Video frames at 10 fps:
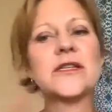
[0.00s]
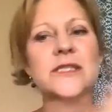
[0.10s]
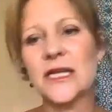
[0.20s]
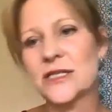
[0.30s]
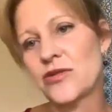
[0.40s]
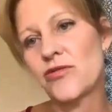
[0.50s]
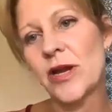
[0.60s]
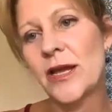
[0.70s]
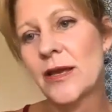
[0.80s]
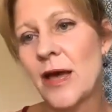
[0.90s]
because that's a
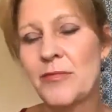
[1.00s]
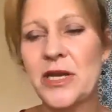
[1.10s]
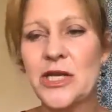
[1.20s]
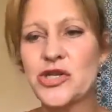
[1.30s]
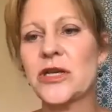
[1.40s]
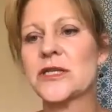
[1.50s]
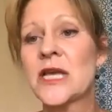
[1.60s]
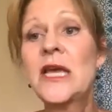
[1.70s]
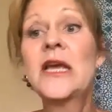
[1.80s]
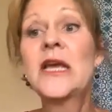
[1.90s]
great combination, because
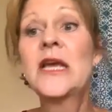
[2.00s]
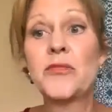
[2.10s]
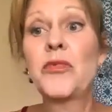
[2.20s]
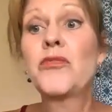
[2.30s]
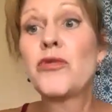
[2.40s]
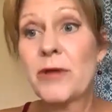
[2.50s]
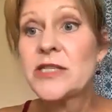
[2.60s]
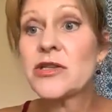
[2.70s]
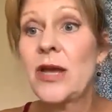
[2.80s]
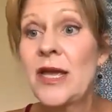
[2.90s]
someone will
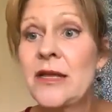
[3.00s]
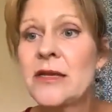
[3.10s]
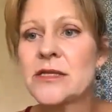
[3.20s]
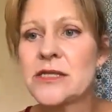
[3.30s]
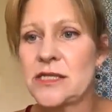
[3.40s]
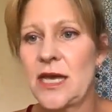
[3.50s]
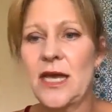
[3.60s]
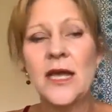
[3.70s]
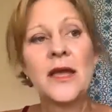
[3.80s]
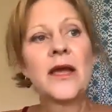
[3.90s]
raise their hand and
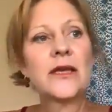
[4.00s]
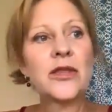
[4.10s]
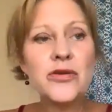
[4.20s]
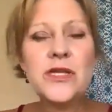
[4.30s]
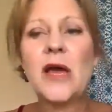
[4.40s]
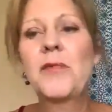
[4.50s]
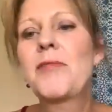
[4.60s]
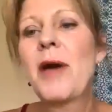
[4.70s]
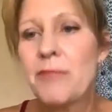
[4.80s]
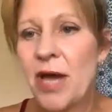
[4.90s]
say, can you tell me
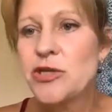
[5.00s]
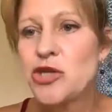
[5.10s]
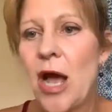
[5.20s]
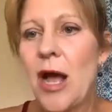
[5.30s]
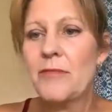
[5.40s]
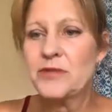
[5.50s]
about my job?